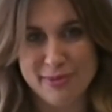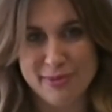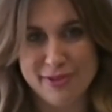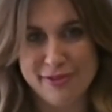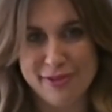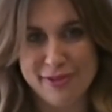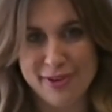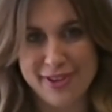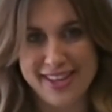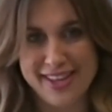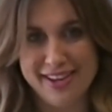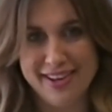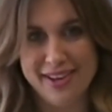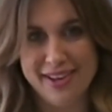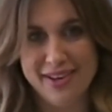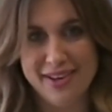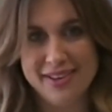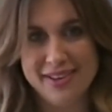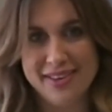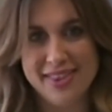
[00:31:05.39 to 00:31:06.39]
before
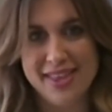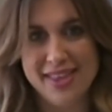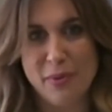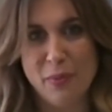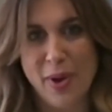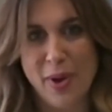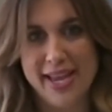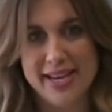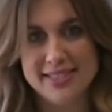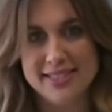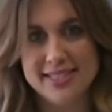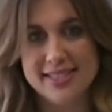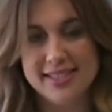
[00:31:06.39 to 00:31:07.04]
they went.